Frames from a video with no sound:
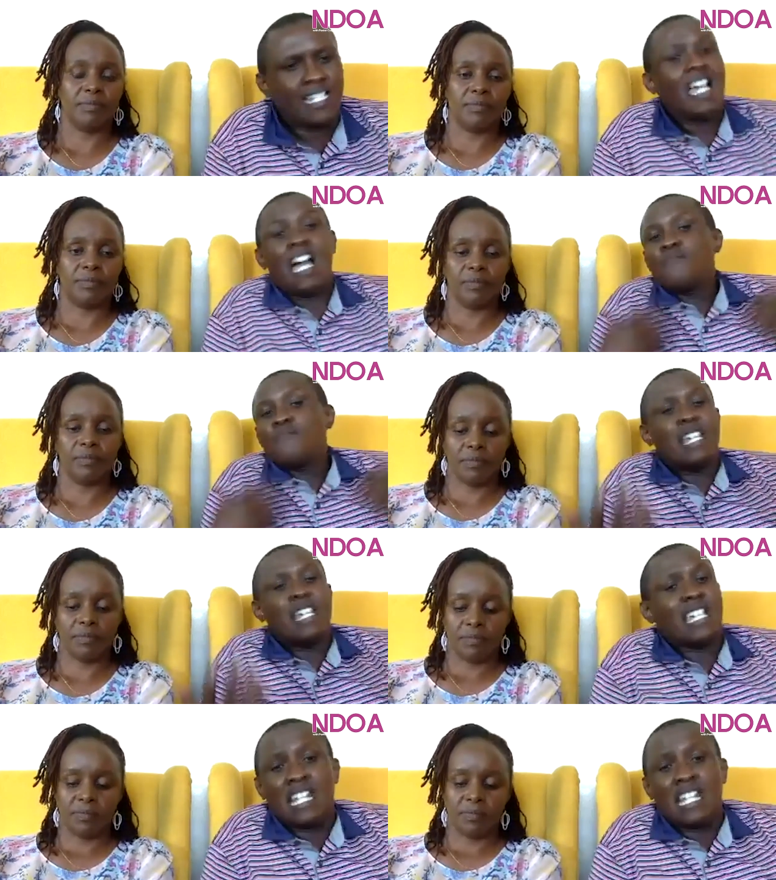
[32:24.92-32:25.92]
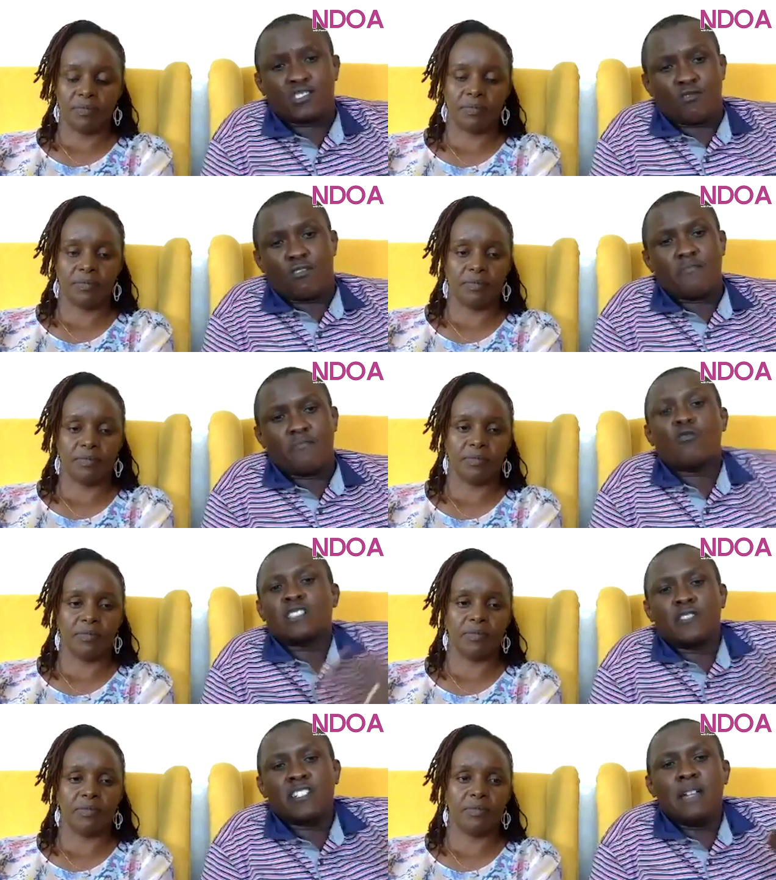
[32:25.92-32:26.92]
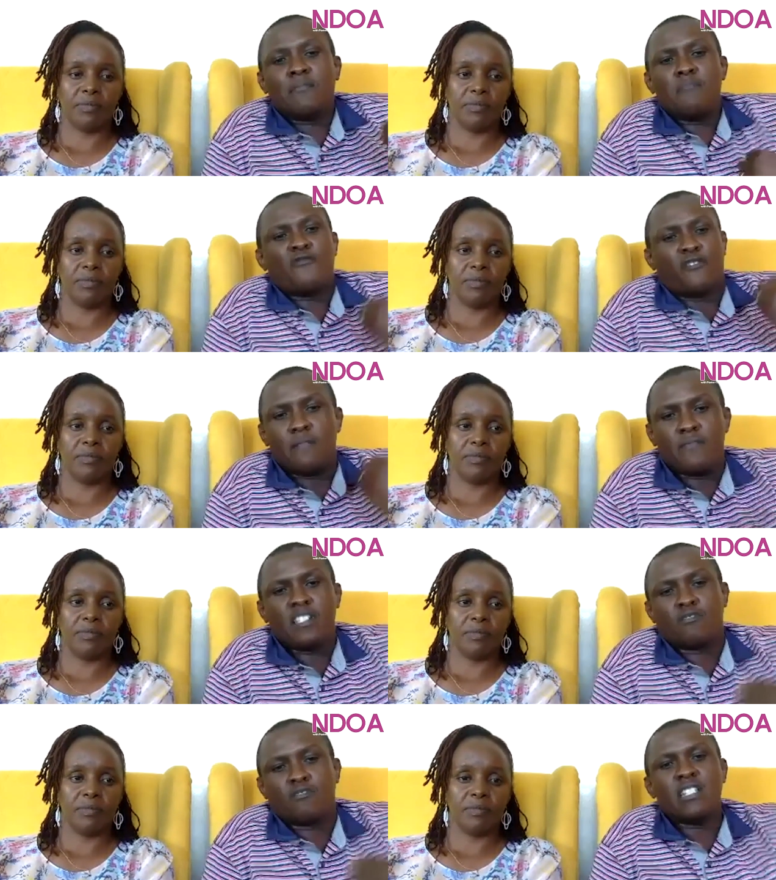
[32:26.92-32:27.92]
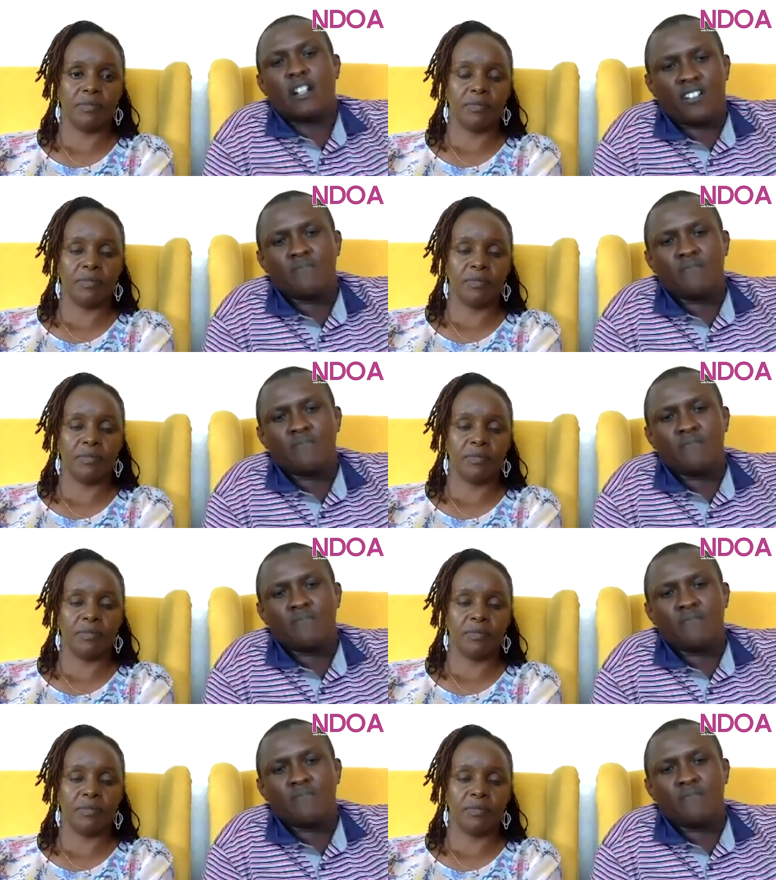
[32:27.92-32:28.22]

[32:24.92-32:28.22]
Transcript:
Speaker 1: I'll be like, yeah, let's talk because already I'm coming from a place of being affirmed.